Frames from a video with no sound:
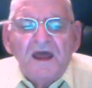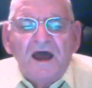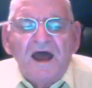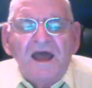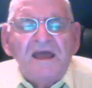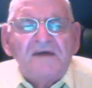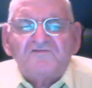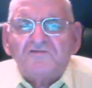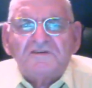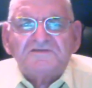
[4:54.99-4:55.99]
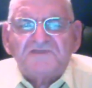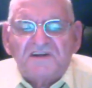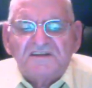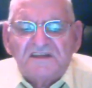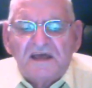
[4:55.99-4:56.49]
I have trusted
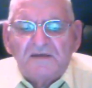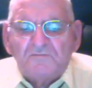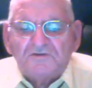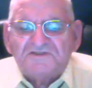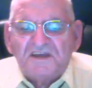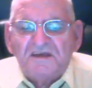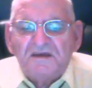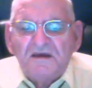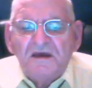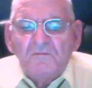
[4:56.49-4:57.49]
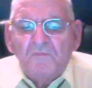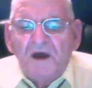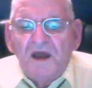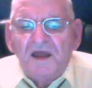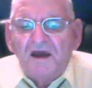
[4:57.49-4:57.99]
in thy mercy.
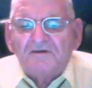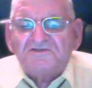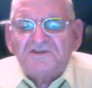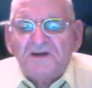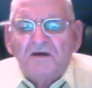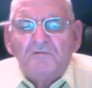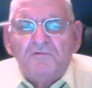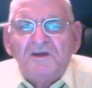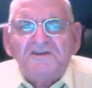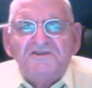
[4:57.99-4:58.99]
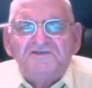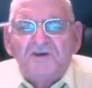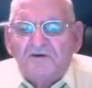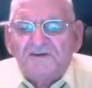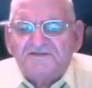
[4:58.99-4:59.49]
My heart shall
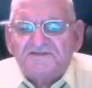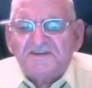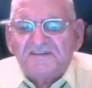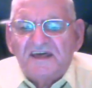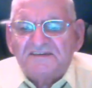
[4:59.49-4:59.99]
rejoice in thy